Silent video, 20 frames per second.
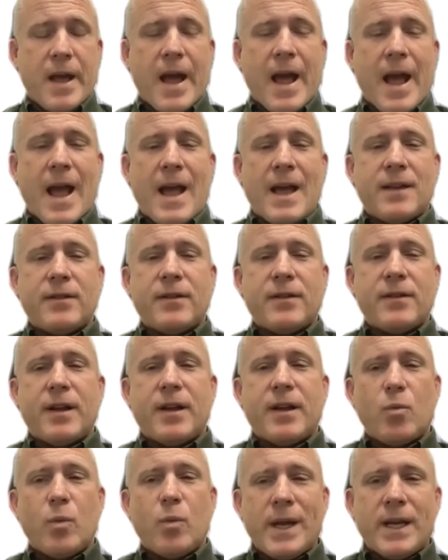and
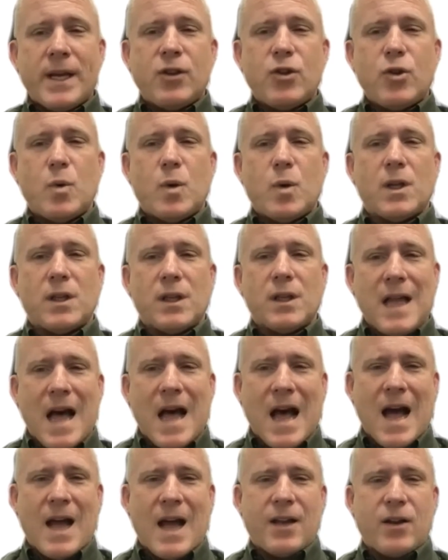we can do a
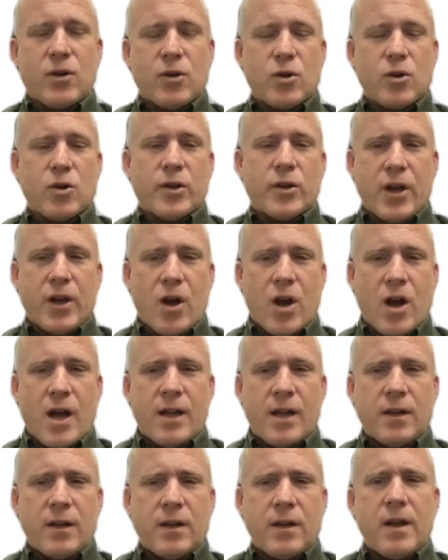lot early
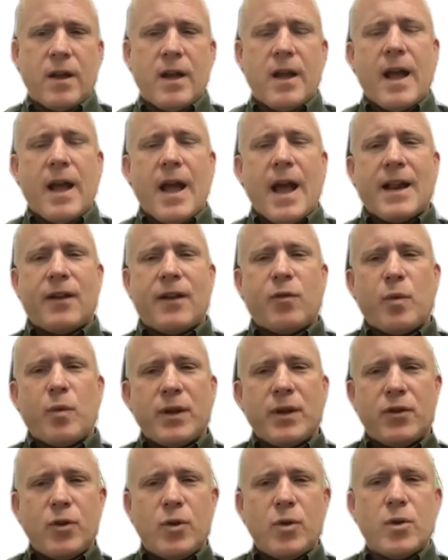on. And if we
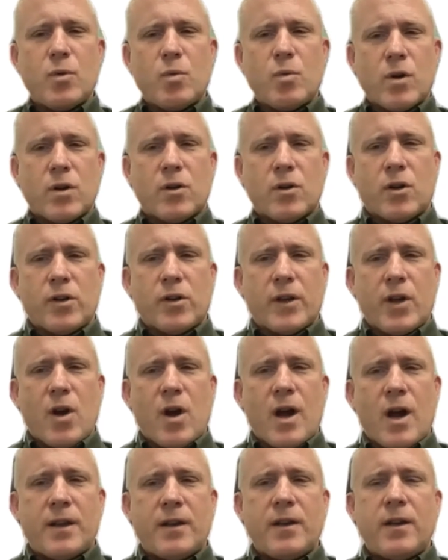do the work early
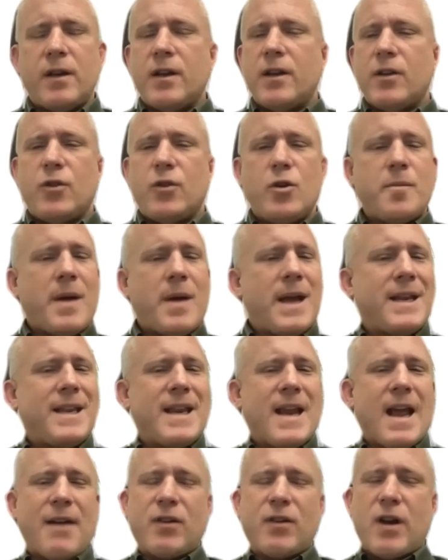on, you may
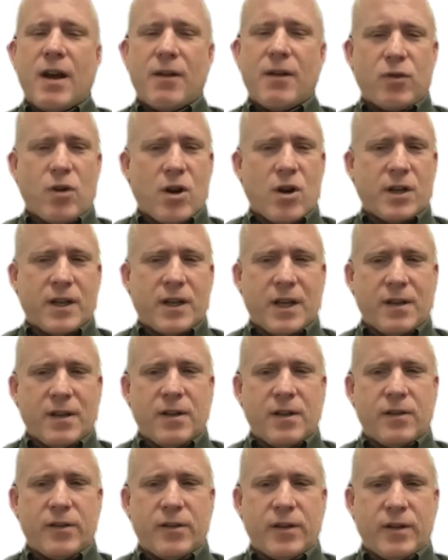never have chronic kidney
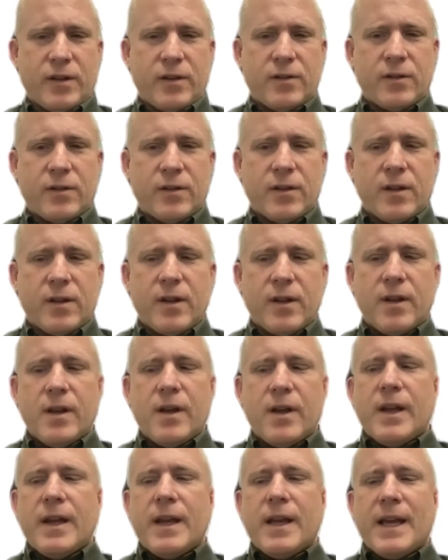disease.
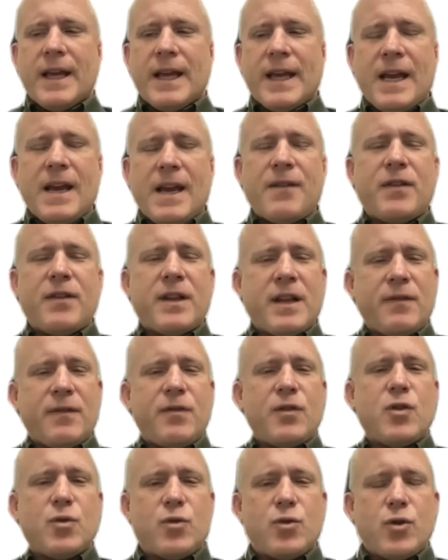Even
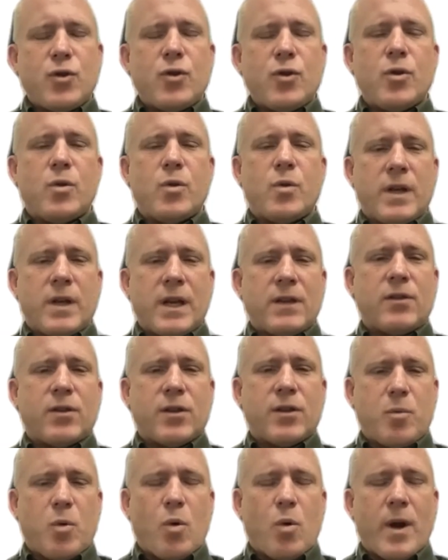if you do get to
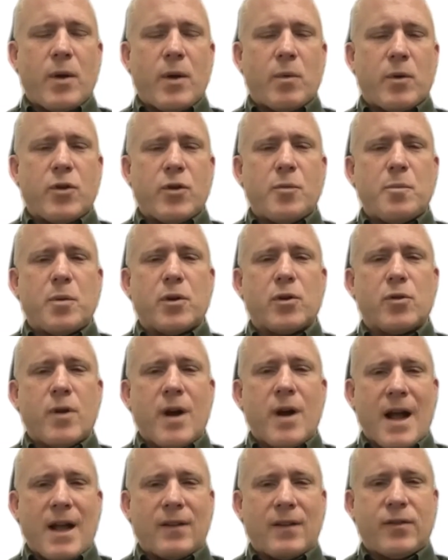the point where you
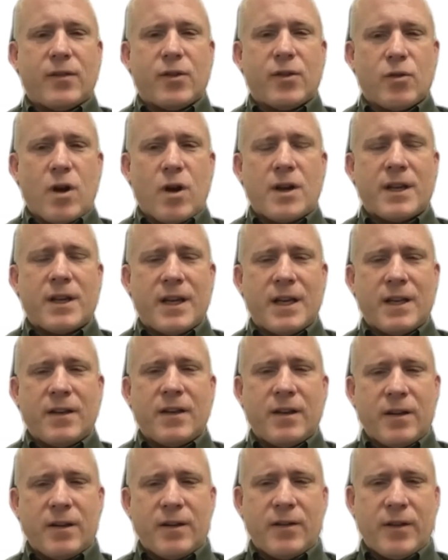progress to chronic
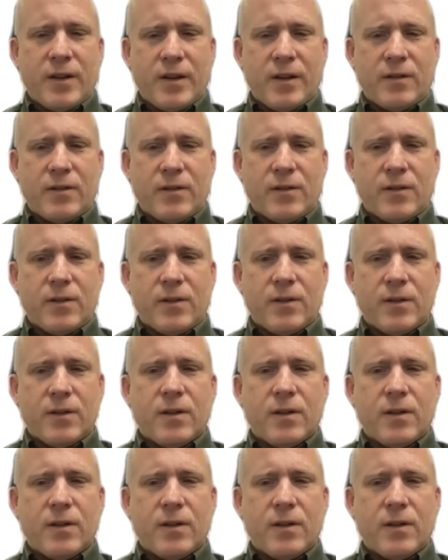kidney disease,